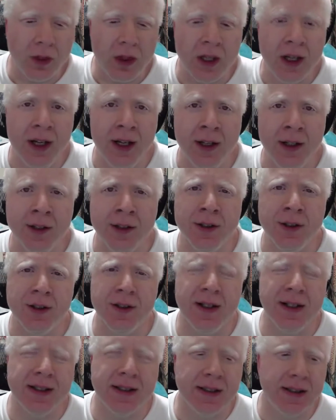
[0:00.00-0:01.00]
and
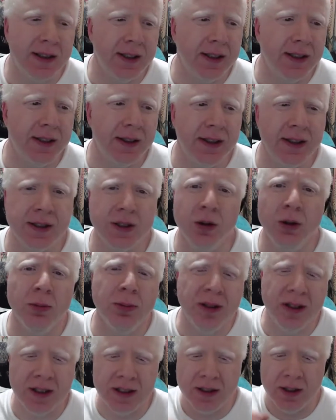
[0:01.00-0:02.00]
they sold
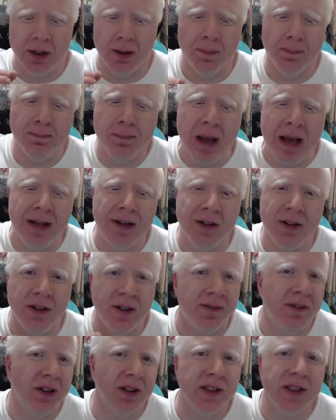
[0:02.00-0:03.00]
me this little pen
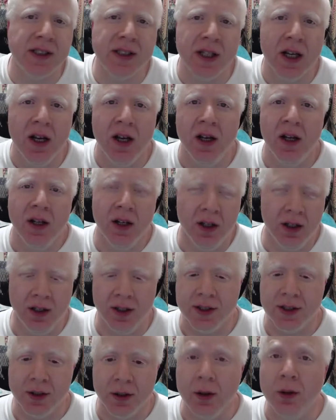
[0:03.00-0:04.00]
device, and I
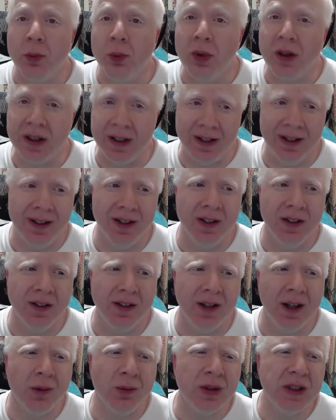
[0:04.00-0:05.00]
started with that,
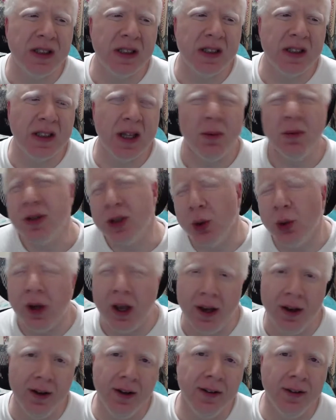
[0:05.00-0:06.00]
and that was okay.